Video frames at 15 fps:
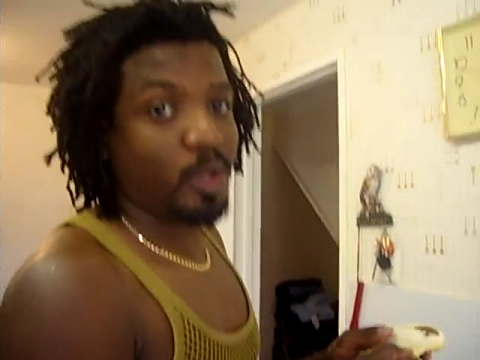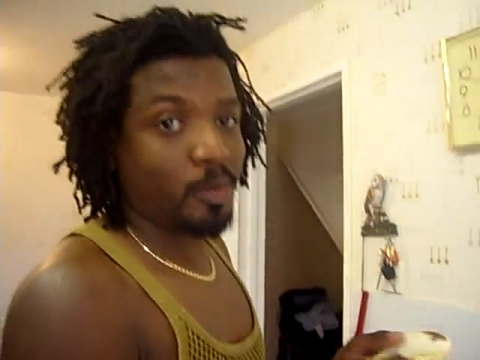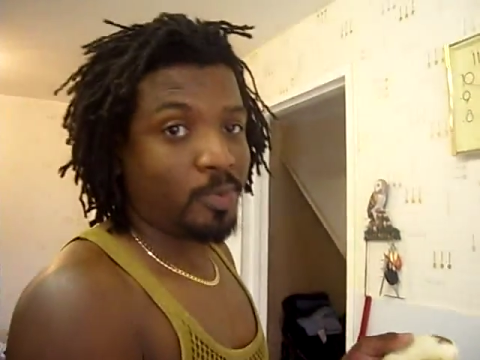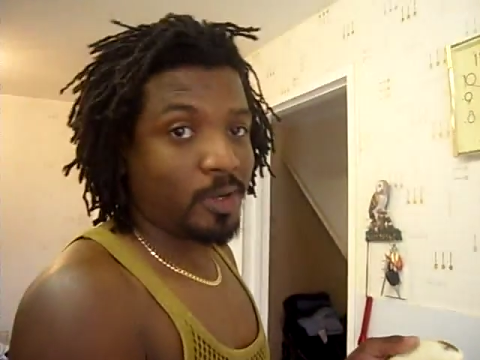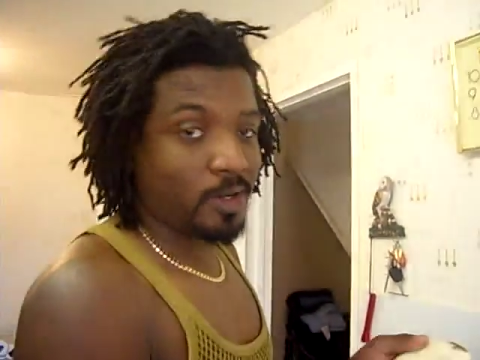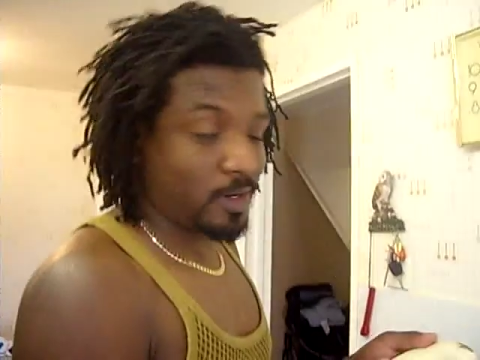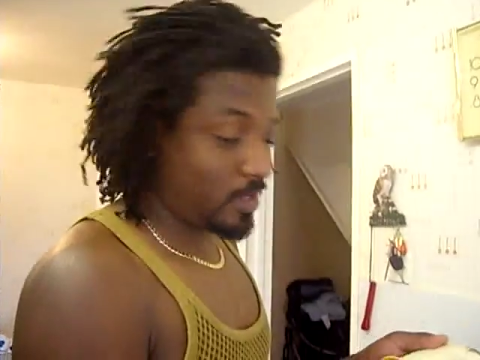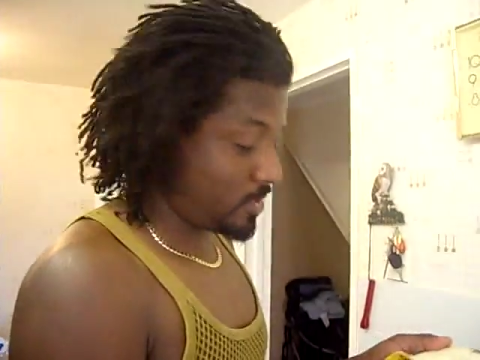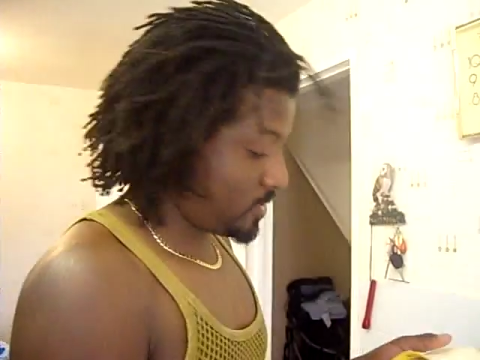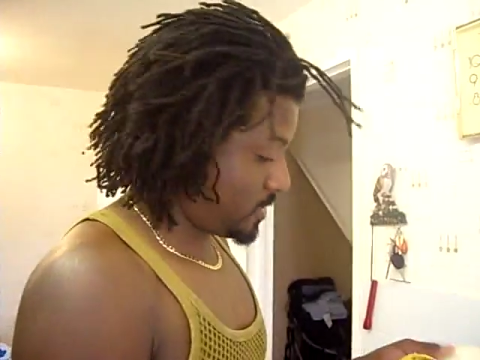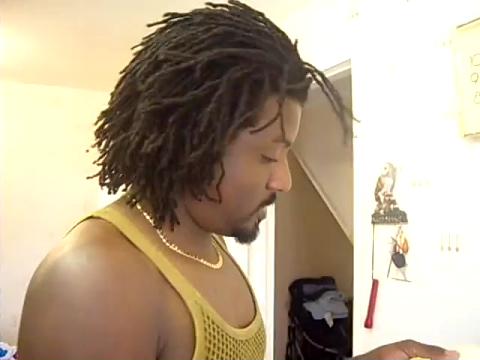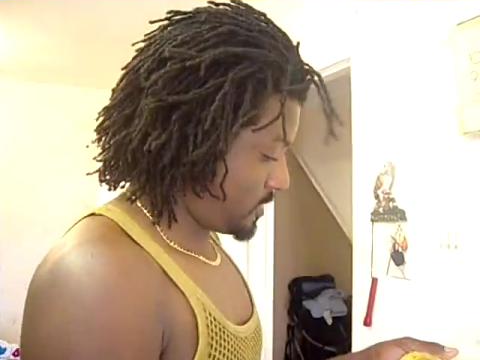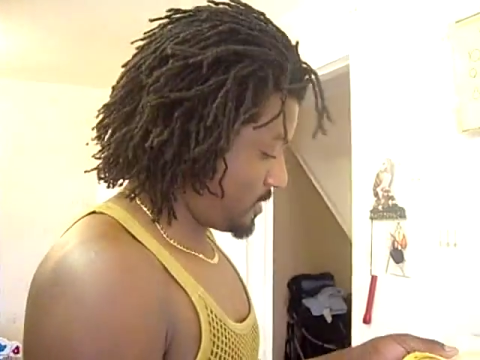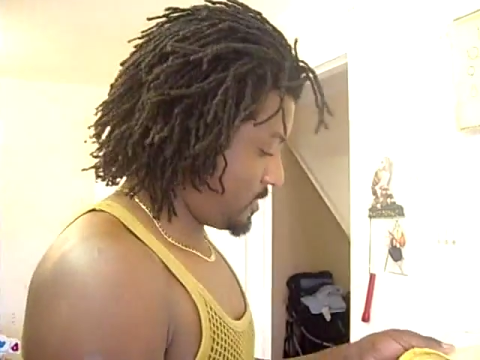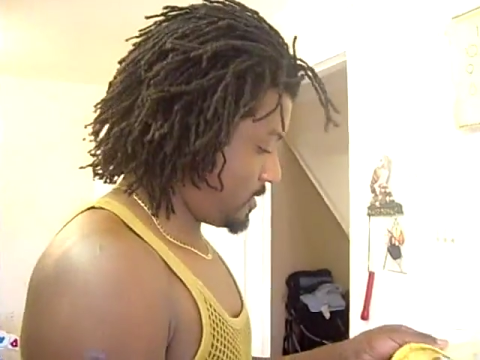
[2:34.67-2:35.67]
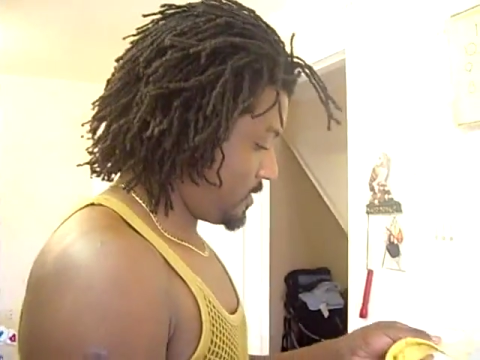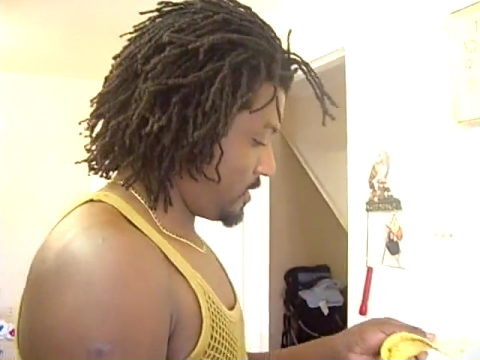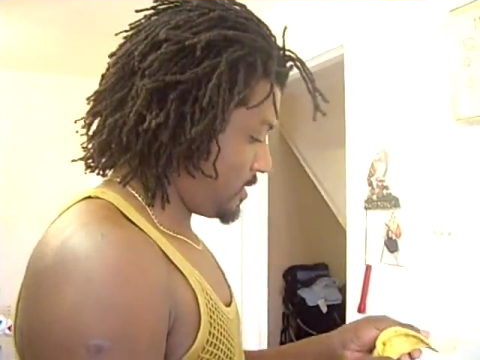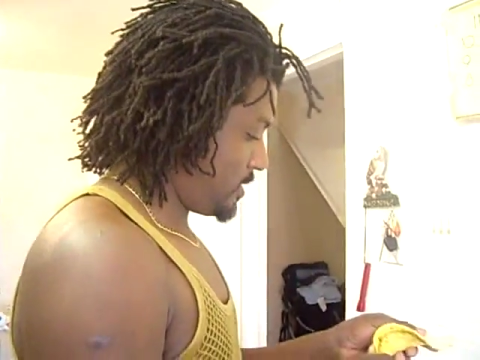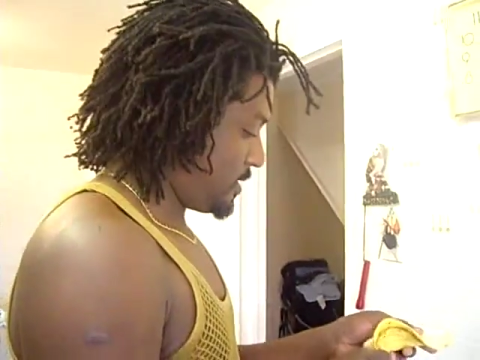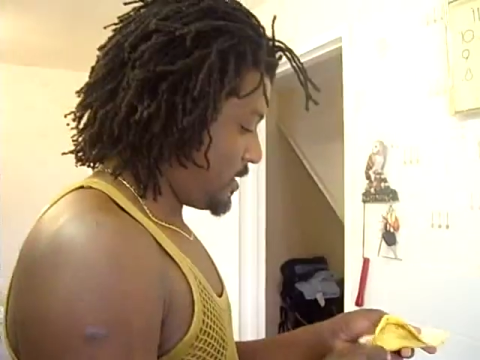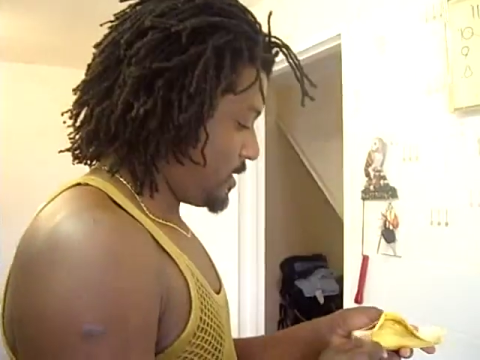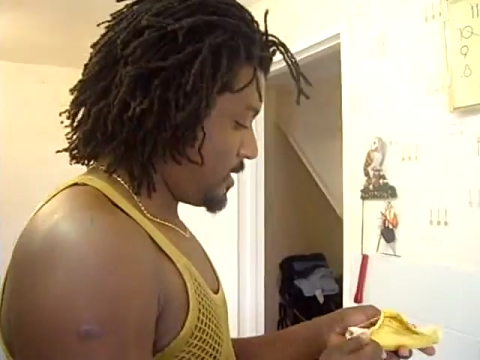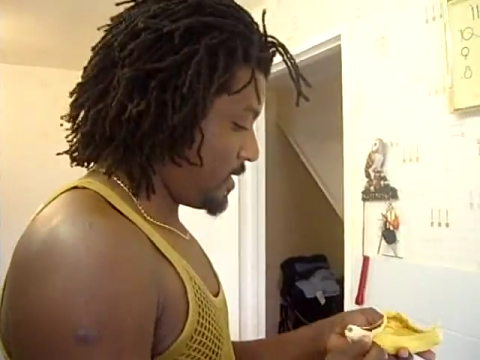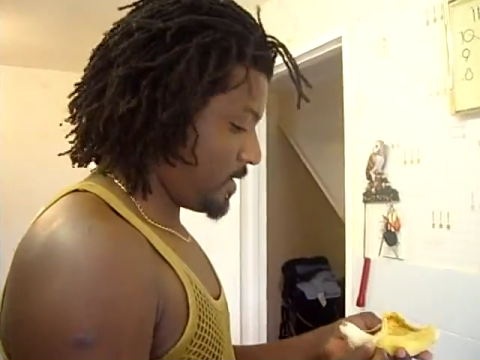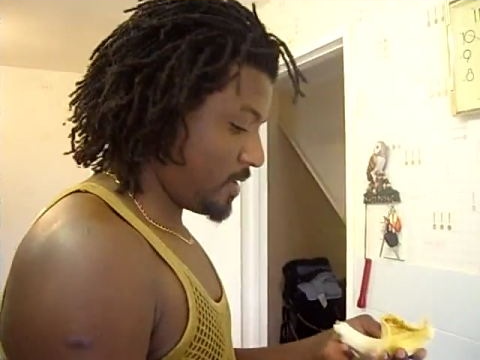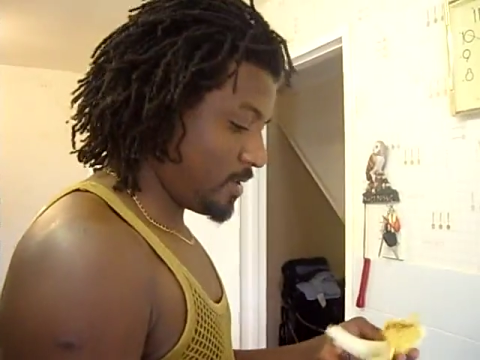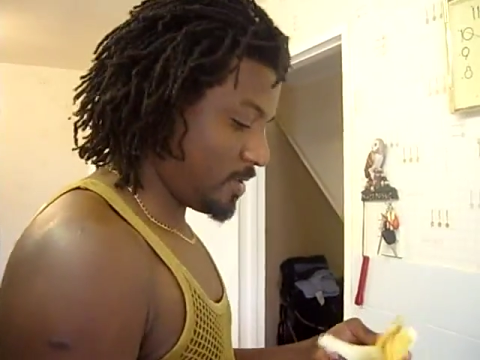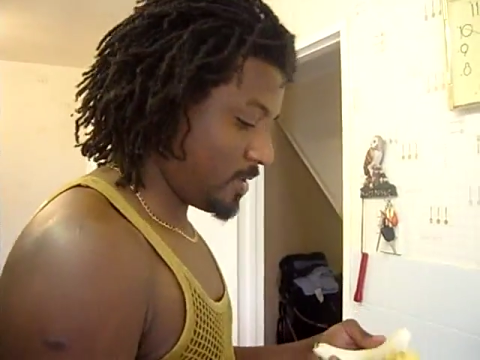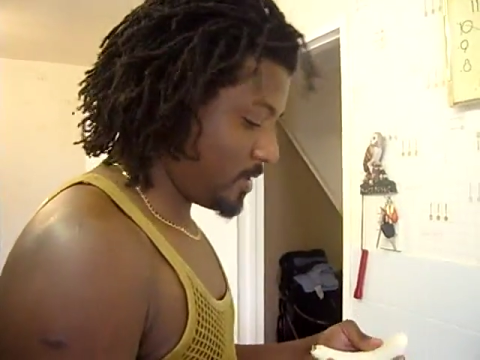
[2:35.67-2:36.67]
me up on this,
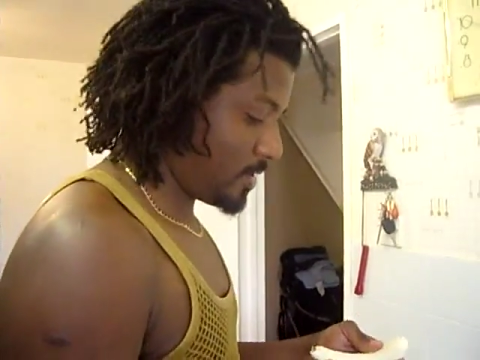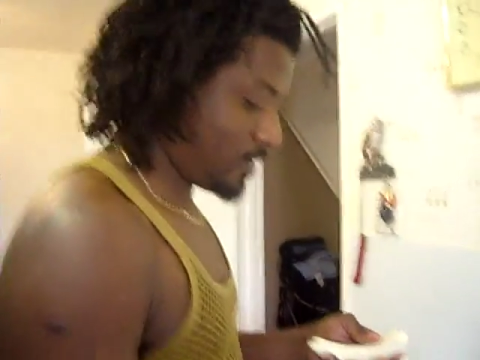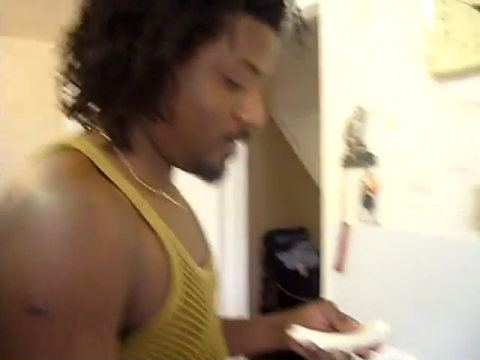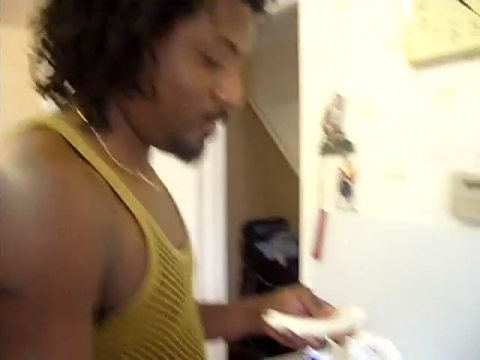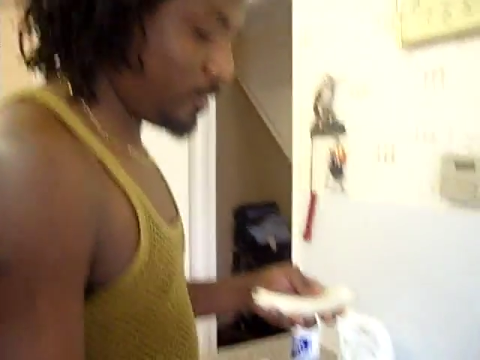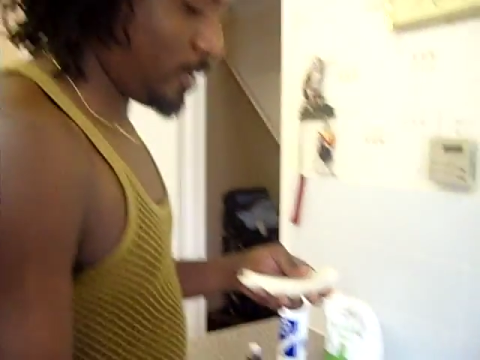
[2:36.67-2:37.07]
and you know